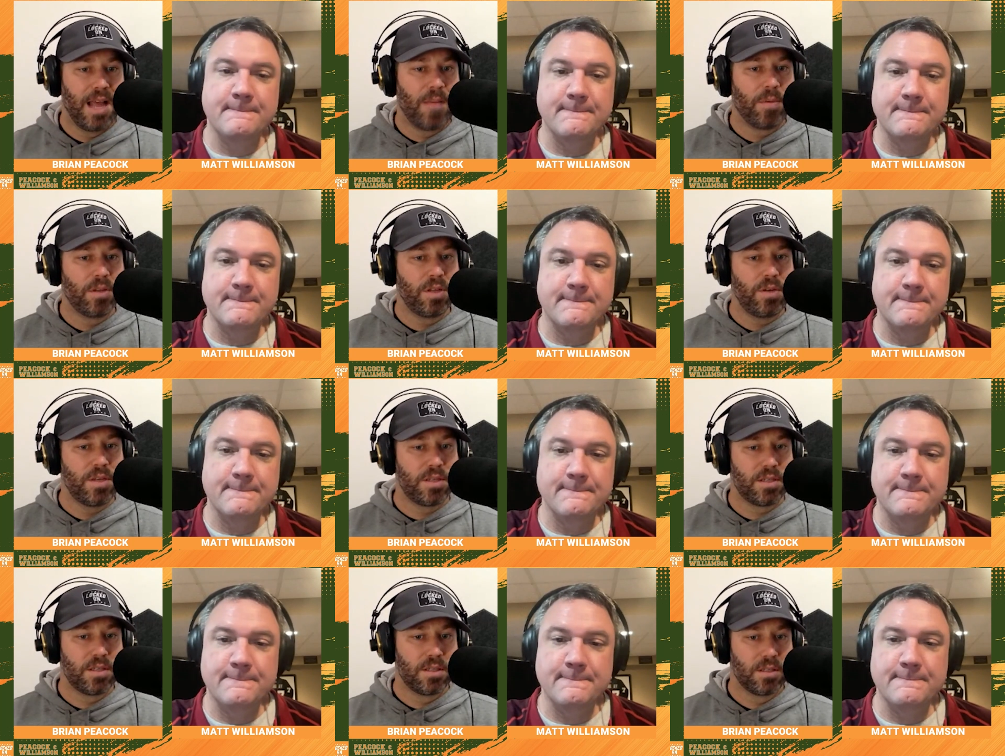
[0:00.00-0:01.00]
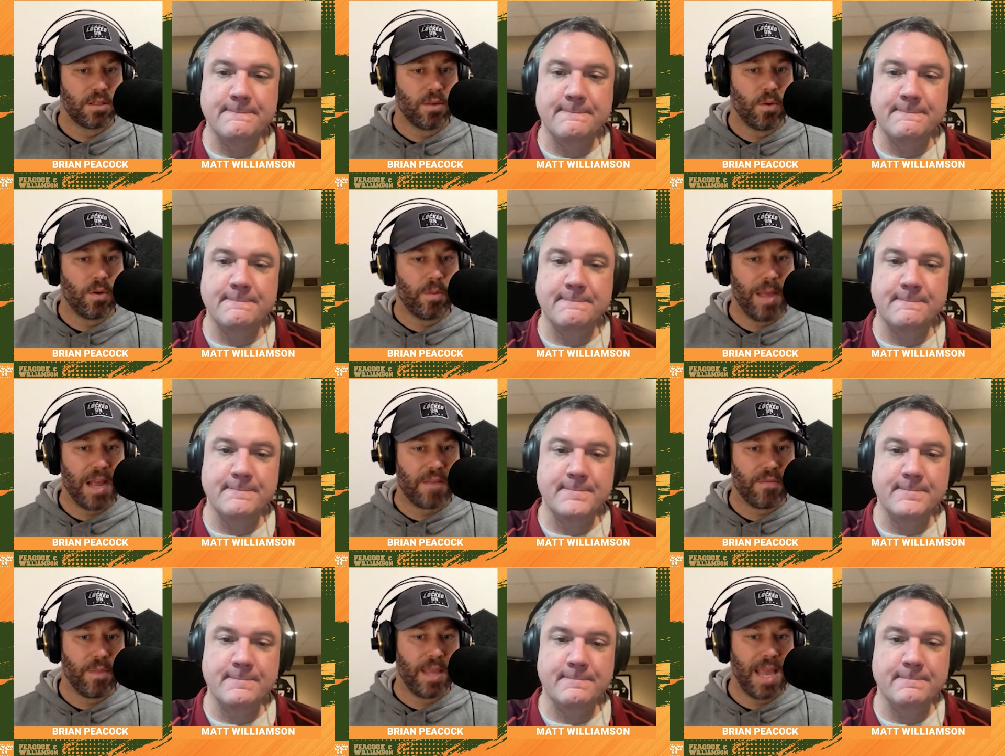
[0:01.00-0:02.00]
Speaker 1: Albert Lewis, cornerback
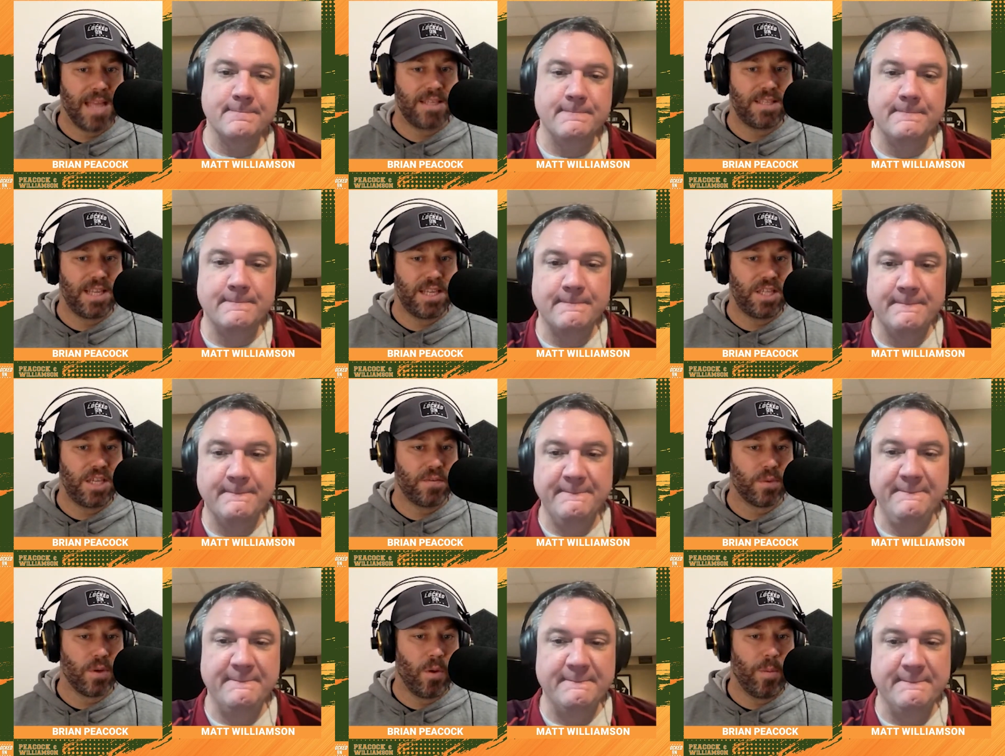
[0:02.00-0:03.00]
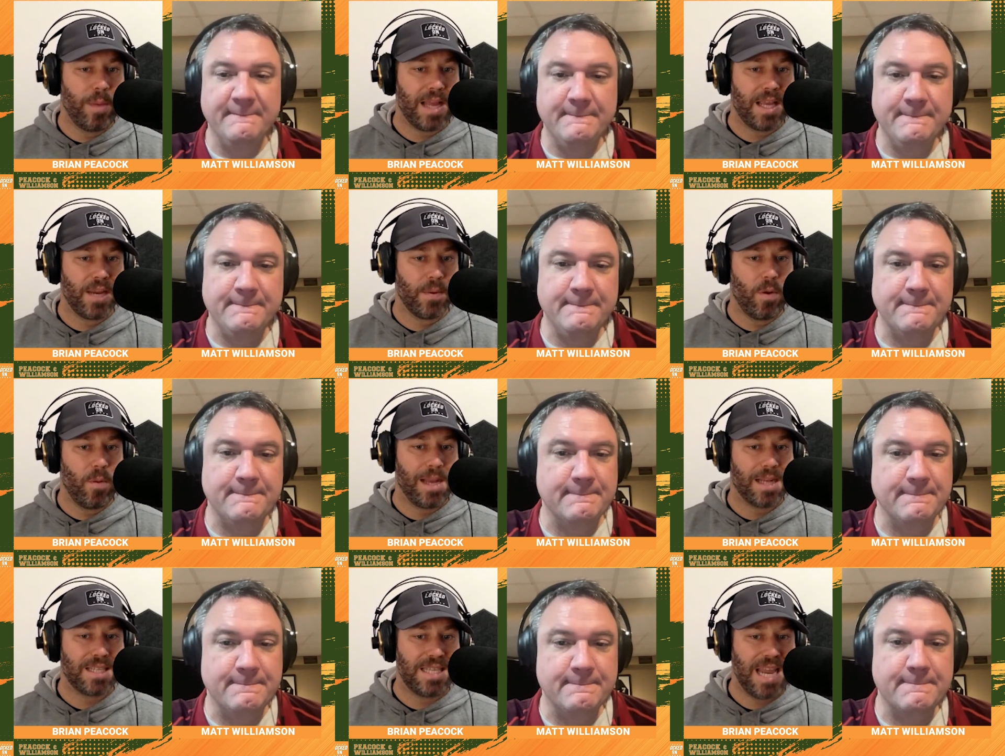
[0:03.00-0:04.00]
from the Kansas City Chiefs. We're going back here. We're going
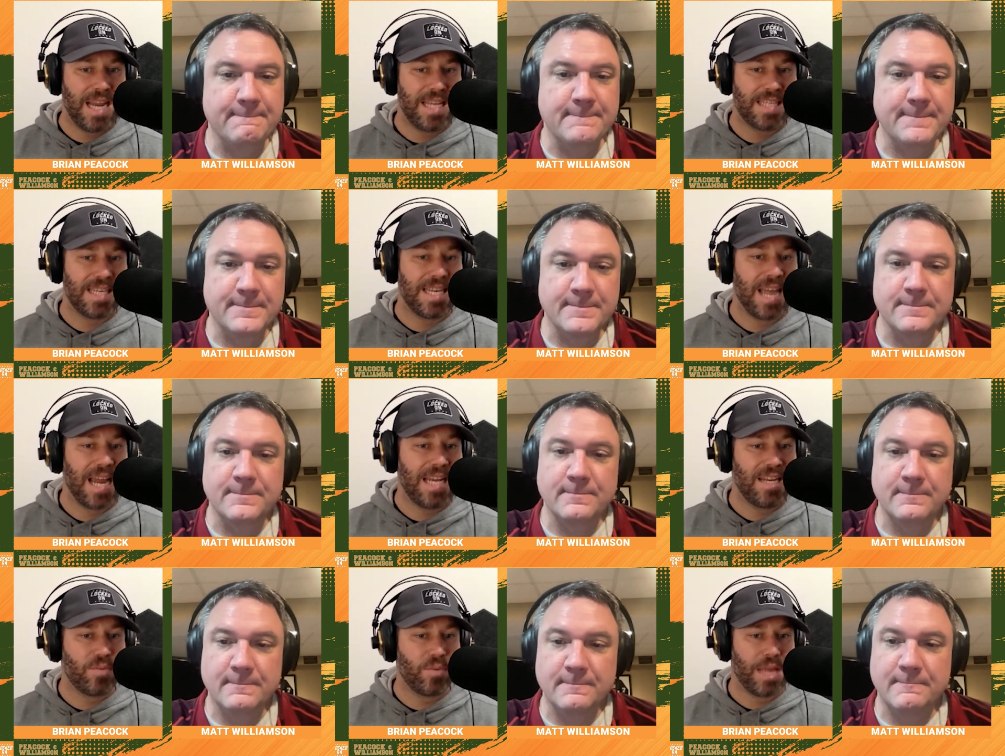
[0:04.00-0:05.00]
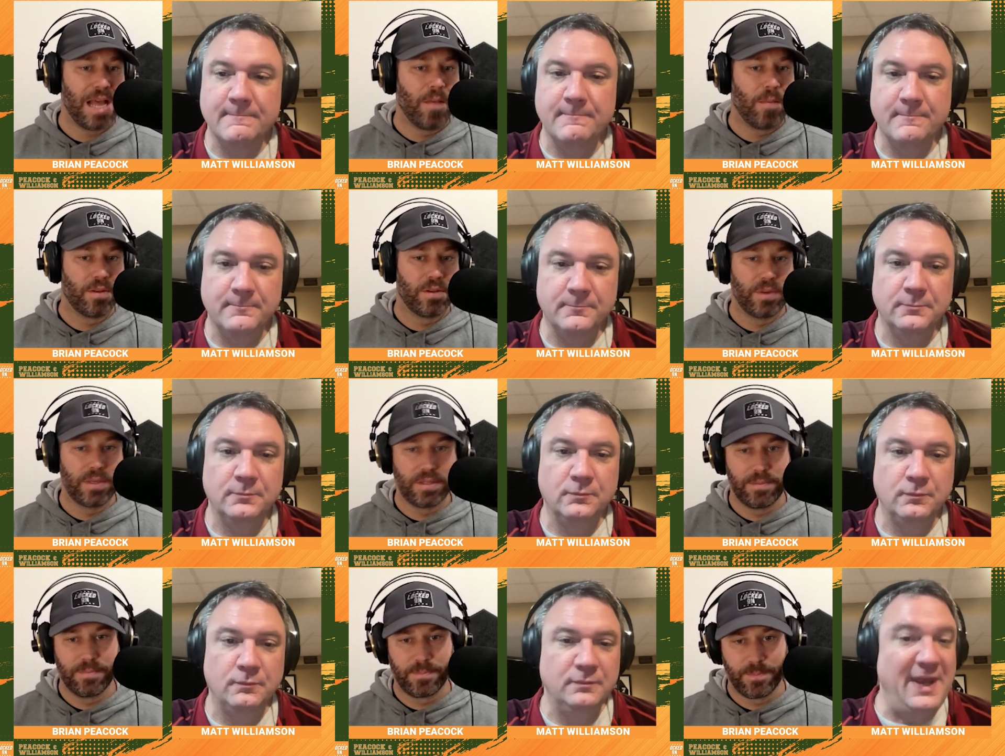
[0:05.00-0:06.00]
back to the 80s and 90s with Albert
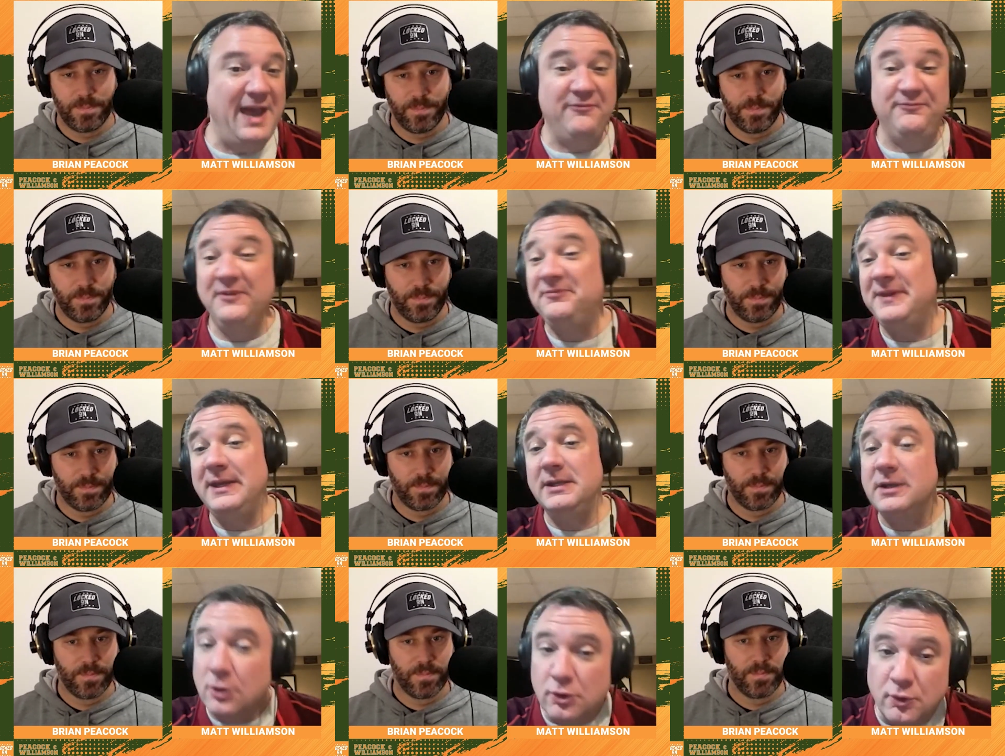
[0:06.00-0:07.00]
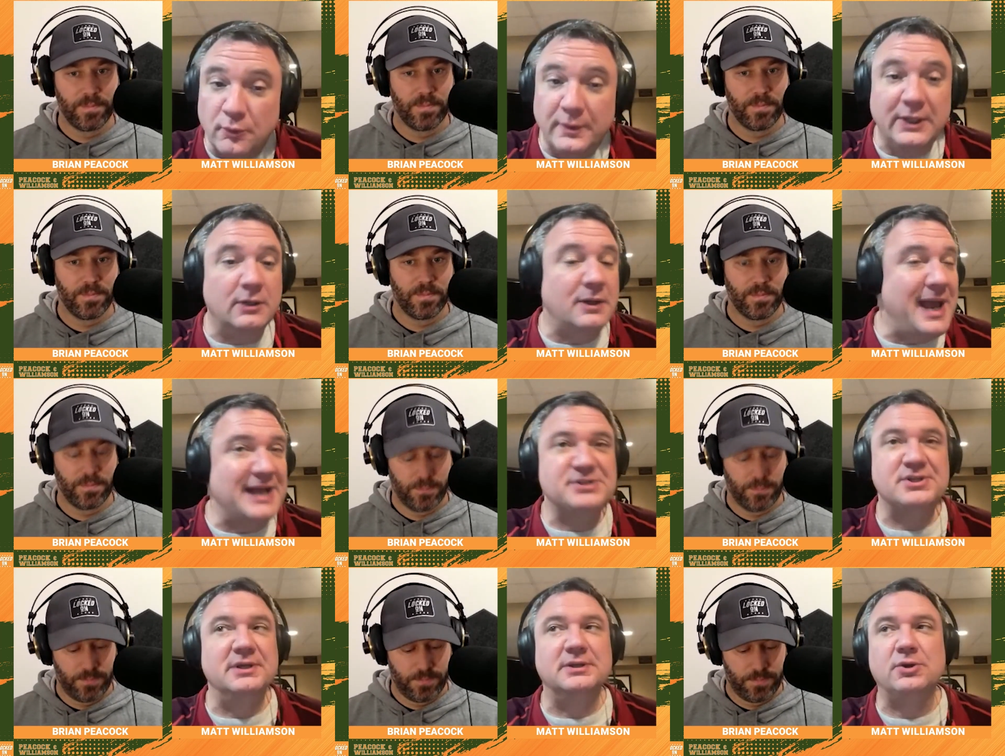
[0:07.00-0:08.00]
Lewis.
Speaker 2: Yeah, 15 year career,
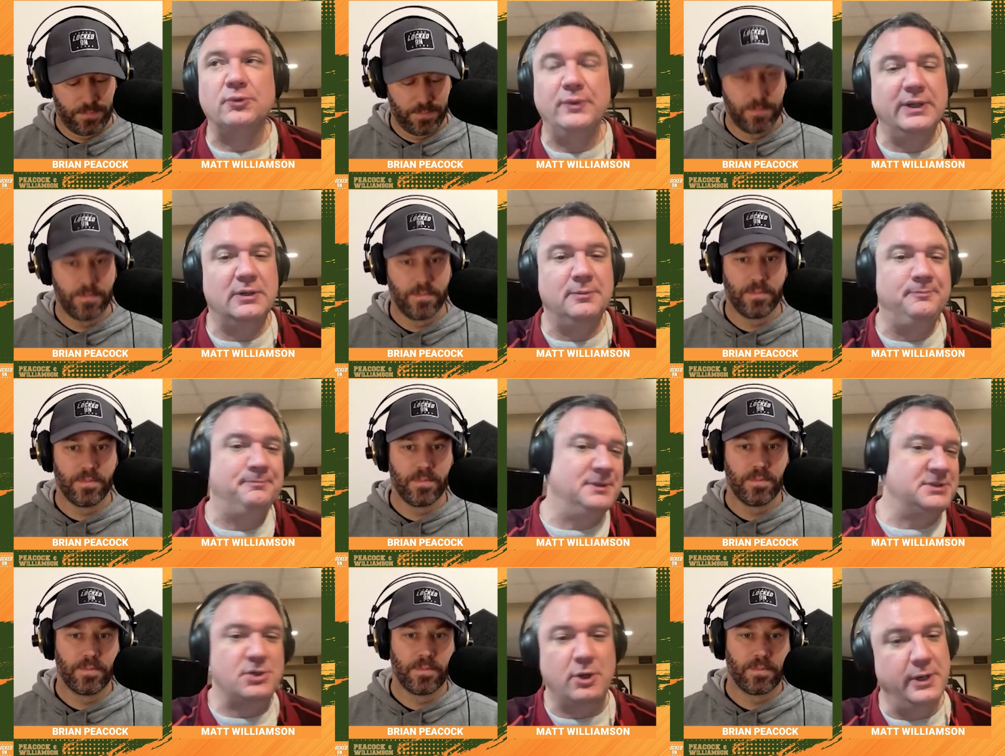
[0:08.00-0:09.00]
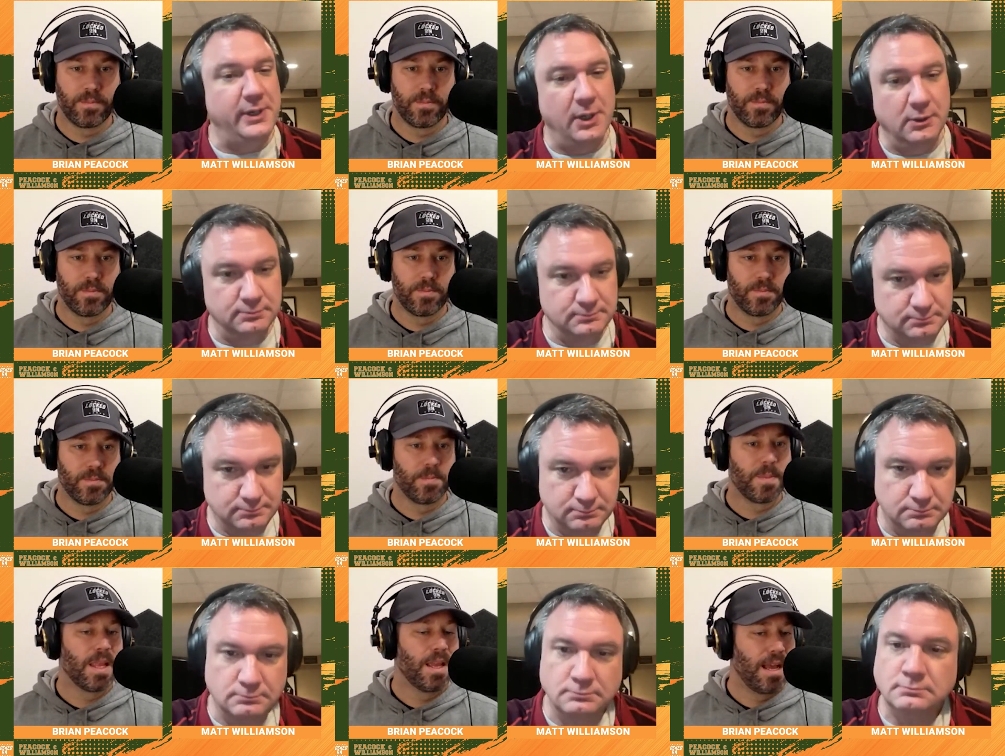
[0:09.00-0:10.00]
excellent career, but sorry, no.
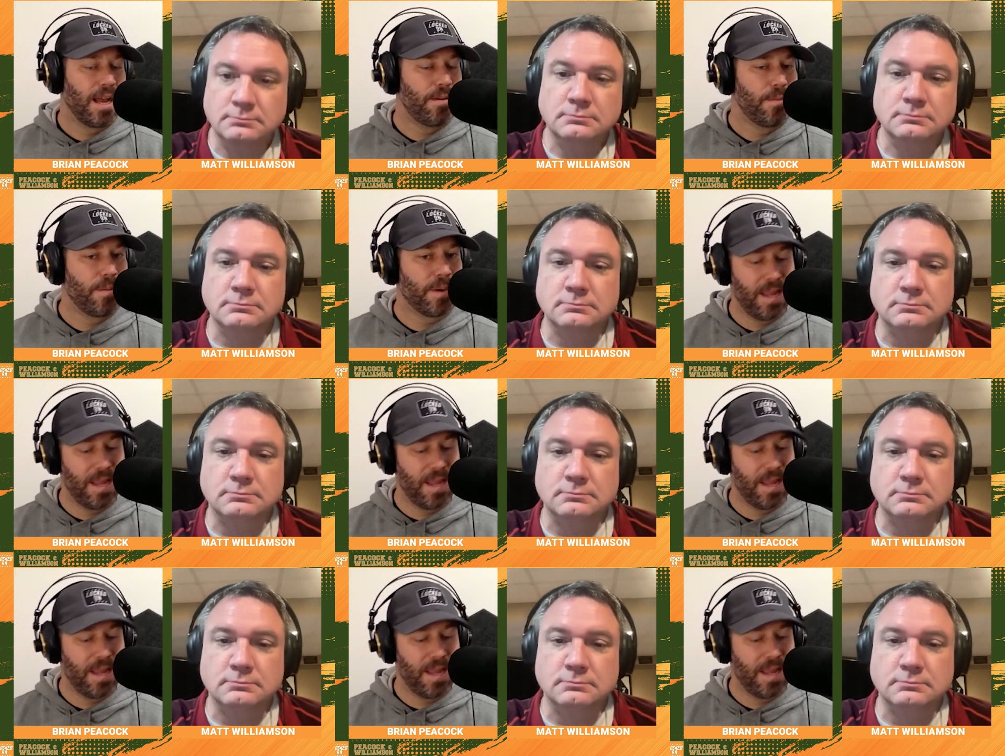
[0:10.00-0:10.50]
Speaker 1: I remember